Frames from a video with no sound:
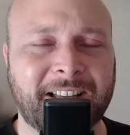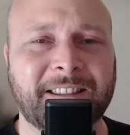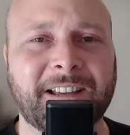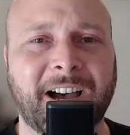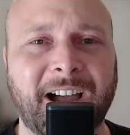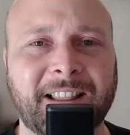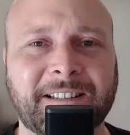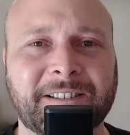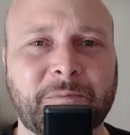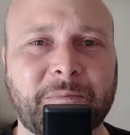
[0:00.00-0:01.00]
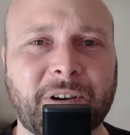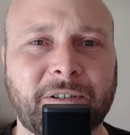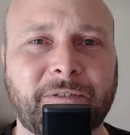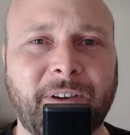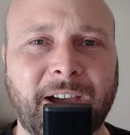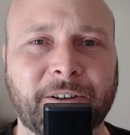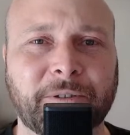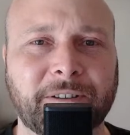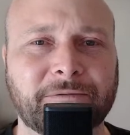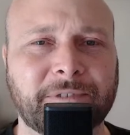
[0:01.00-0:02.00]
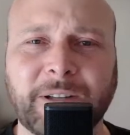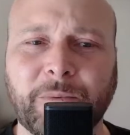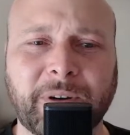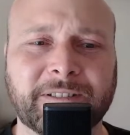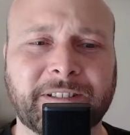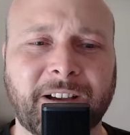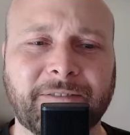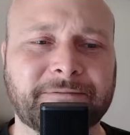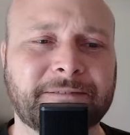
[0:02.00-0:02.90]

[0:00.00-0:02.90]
Highlands Milk Factory. Really weird stuff.